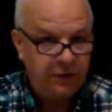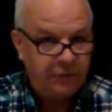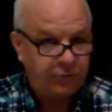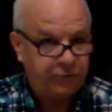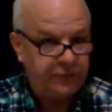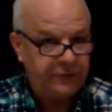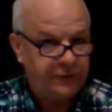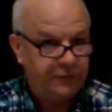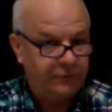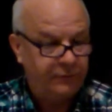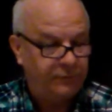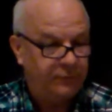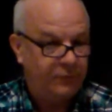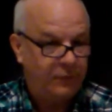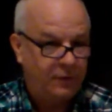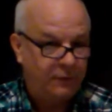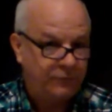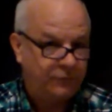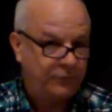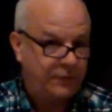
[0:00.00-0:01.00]

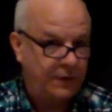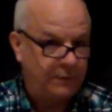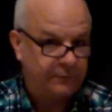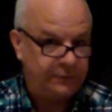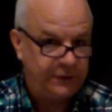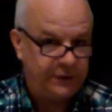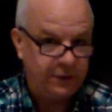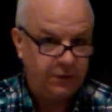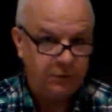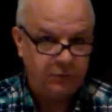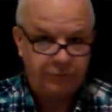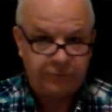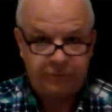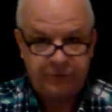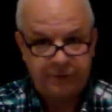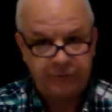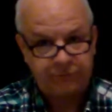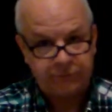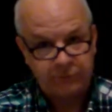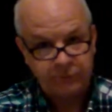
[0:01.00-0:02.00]
Freedom from guilt.
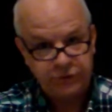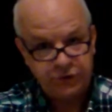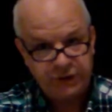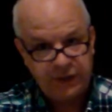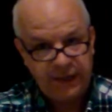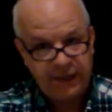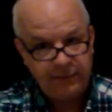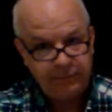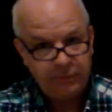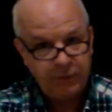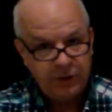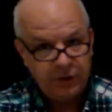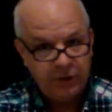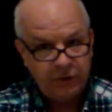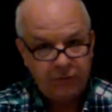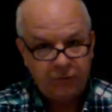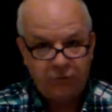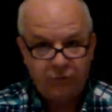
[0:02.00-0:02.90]
Freedom from shame.